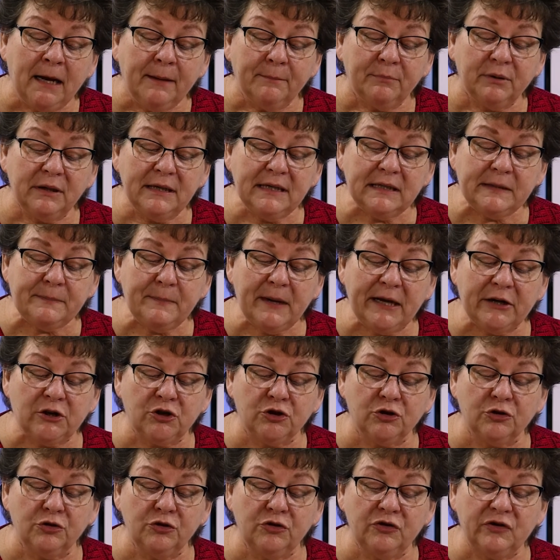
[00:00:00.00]
please make
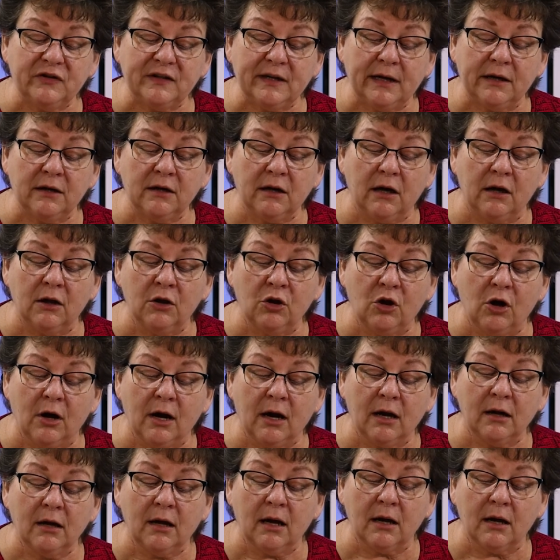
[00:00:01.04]
sure you send along